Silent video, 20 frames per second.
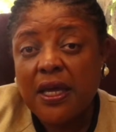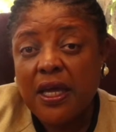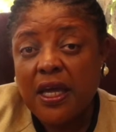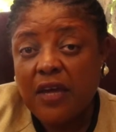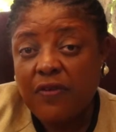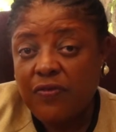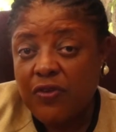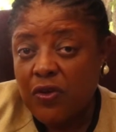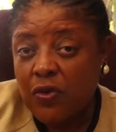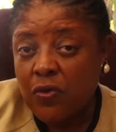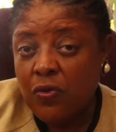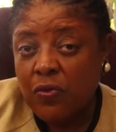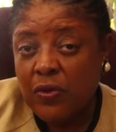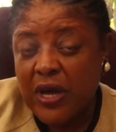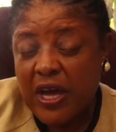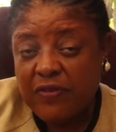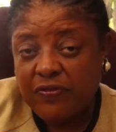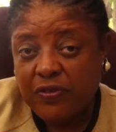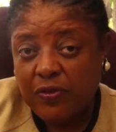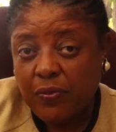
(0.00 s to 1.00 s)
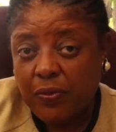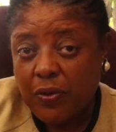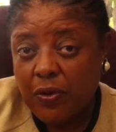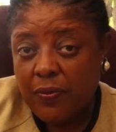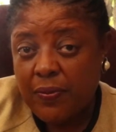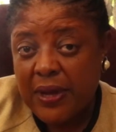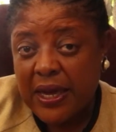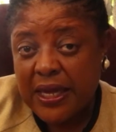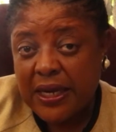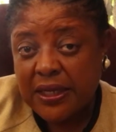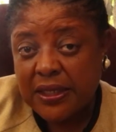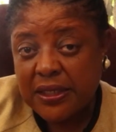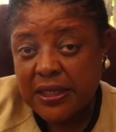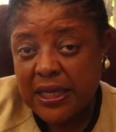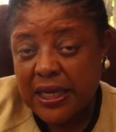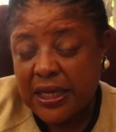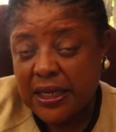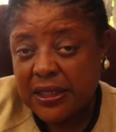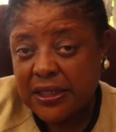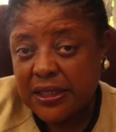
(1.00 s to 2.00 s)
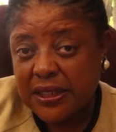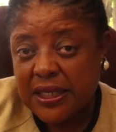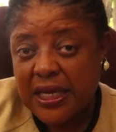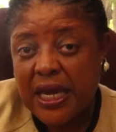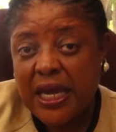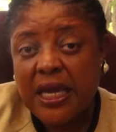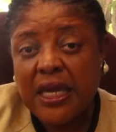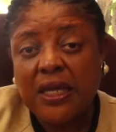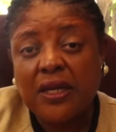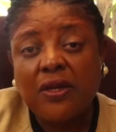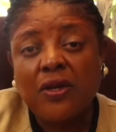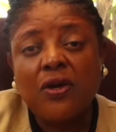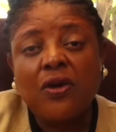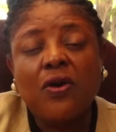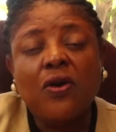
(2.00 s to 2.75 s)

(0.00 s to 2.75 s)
if you have to probate an estate.